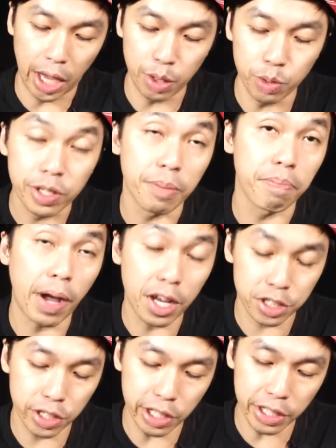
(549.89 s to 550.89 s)
And you can
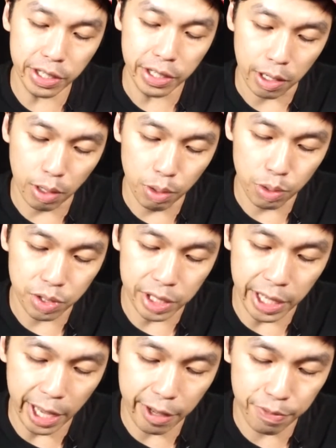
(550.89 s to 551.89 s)
partially close
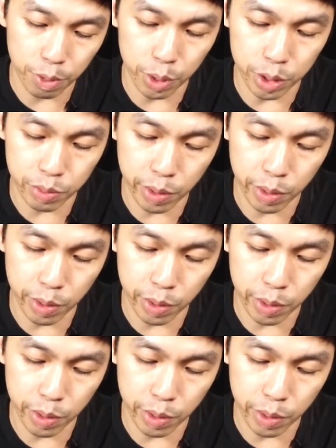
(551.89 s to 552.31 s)
the airflow as